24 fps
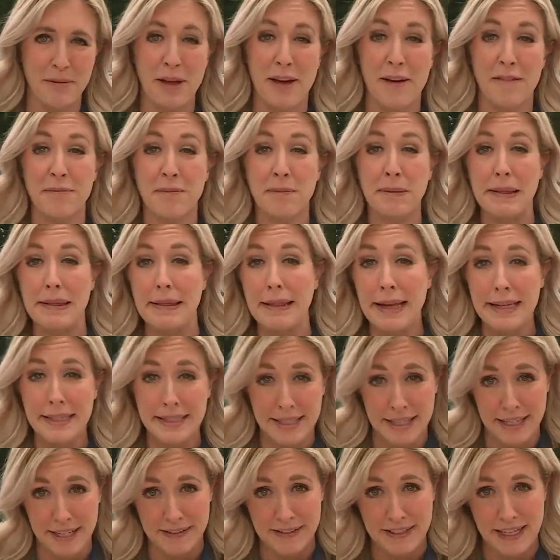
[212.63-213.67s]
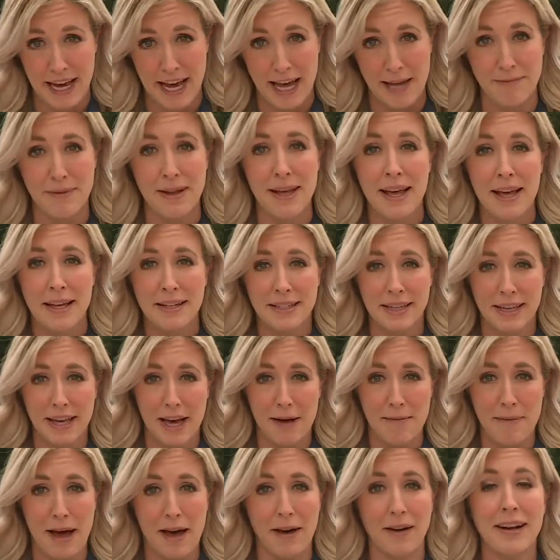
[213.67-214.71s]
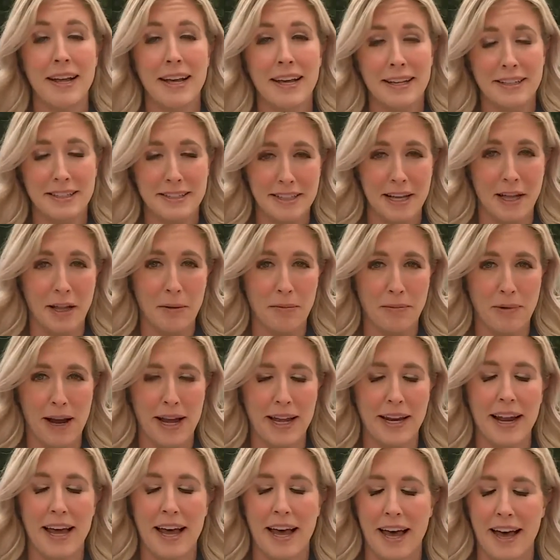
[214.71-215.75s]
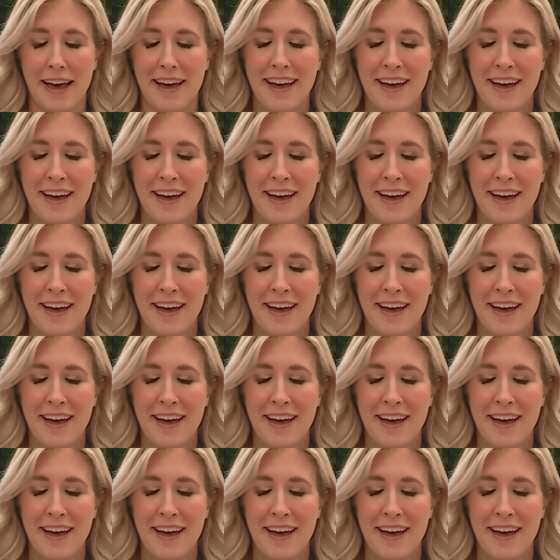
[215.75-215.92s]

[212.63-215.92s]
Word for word: You have plenty of time to come out and celebrate uh,